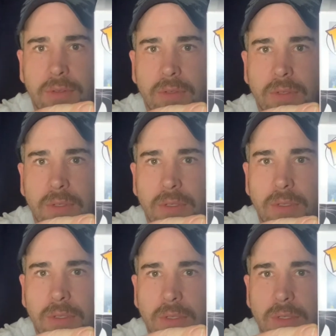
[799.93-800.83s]

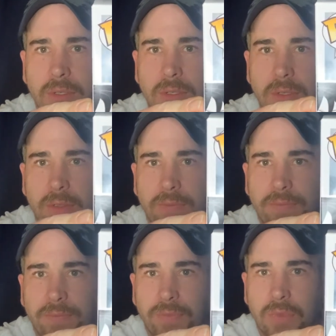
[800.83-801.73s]

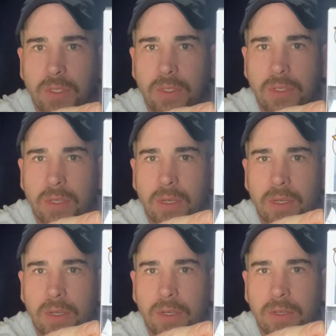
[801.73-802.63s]

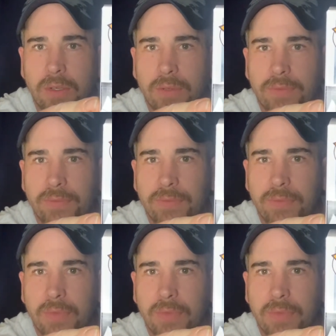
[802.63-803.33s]
(no one is talking)